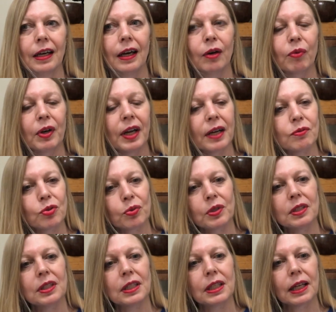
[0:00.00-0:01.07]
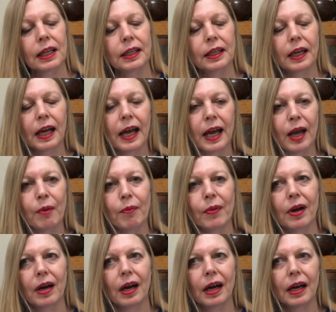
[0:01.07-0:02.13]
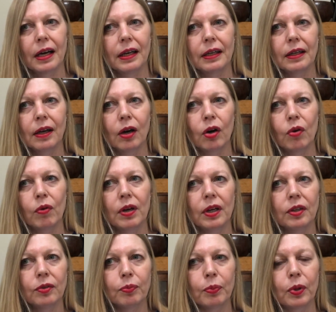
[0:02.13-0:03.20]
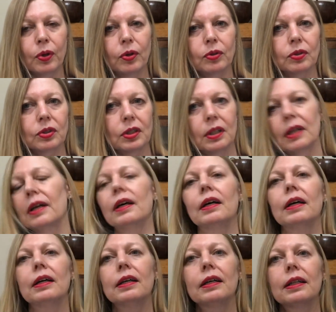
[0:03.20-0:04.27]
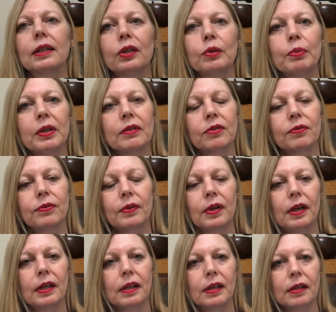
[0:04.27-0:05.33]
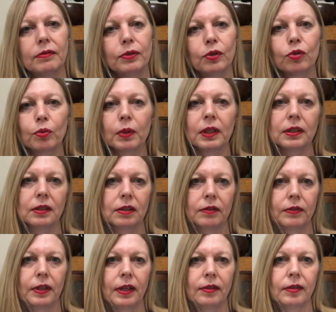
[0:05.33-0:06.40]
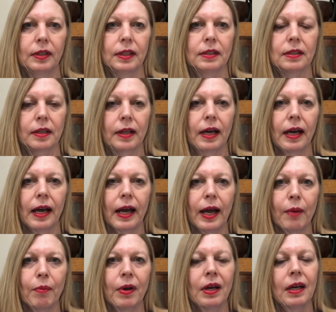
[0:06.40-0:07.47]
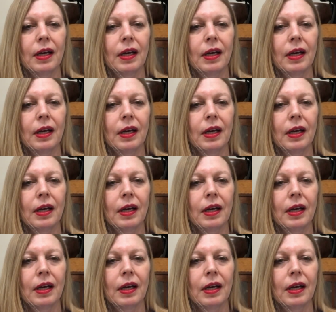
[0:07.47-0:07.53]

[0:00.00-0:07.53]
And when I'm twin needling a hem, I always put a little bit of fusible interfacing into that hem.